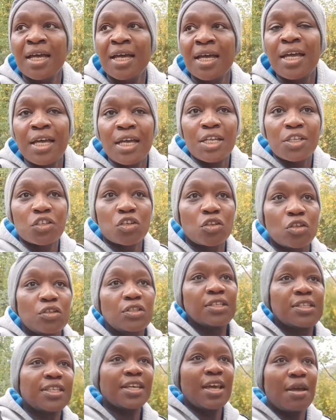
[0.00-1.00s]
it's also the
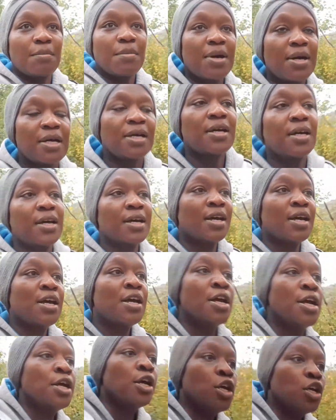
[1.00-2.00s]
same.
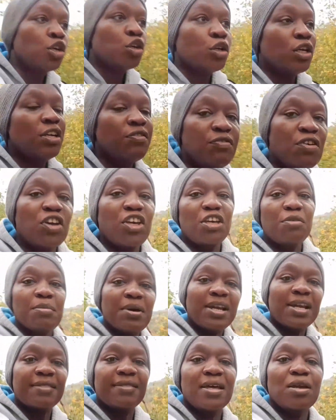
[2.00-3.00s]
You leave your email, and
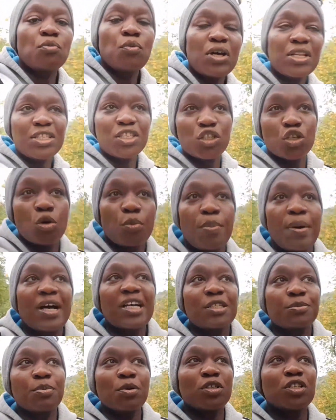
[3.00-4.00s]
then once your
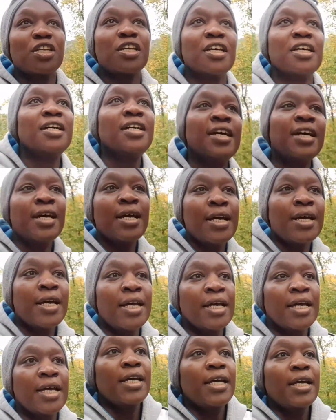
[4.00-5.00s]
passport
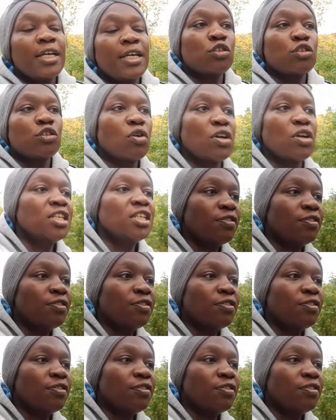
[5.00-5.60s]
is ready for